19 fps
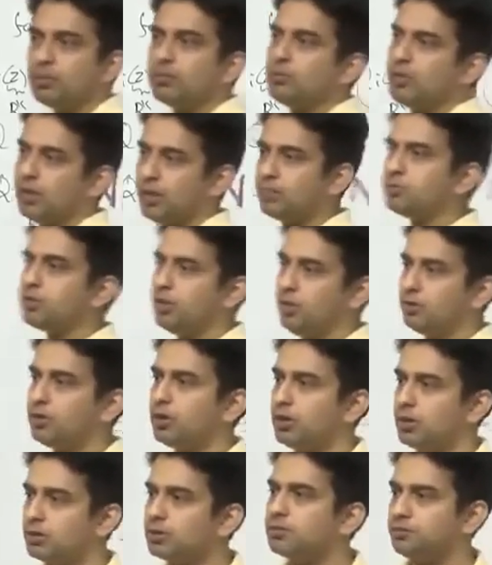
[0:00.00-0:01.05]
optima,
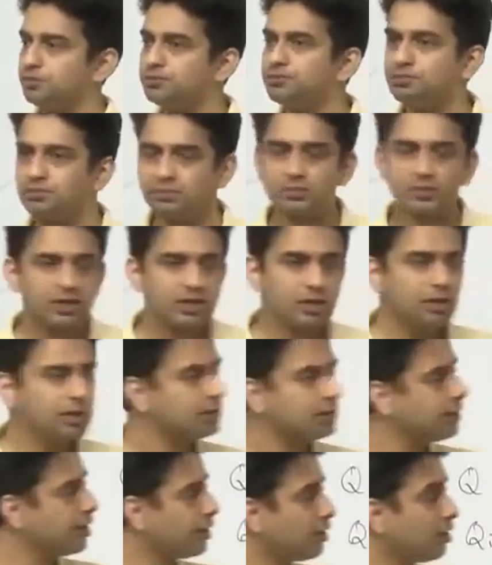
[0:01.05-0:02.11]
absolutely.
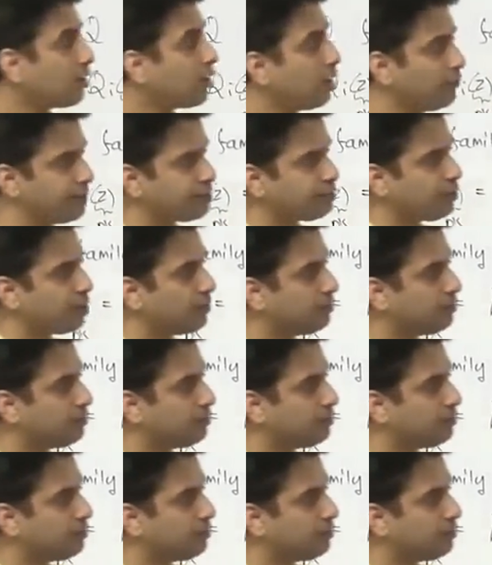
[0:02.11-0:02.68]
They are not convex